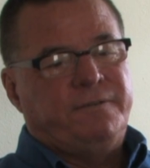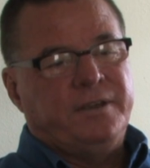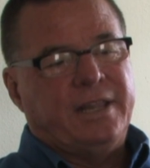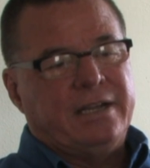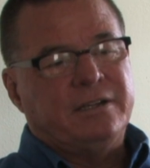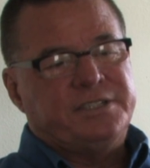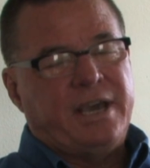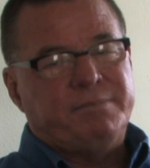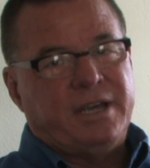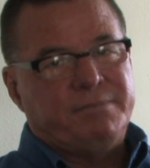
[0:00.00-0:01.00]
feel that little
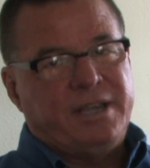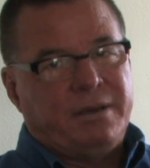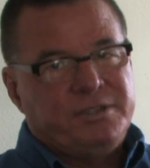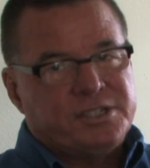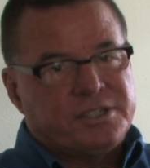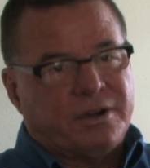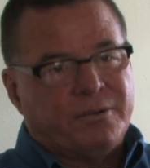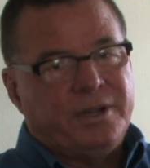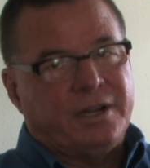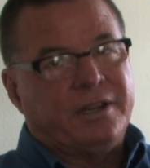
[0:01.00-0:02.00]
tap, tap, tap, and you just
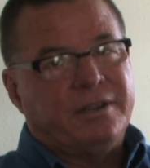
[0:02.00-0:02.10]
start reeling.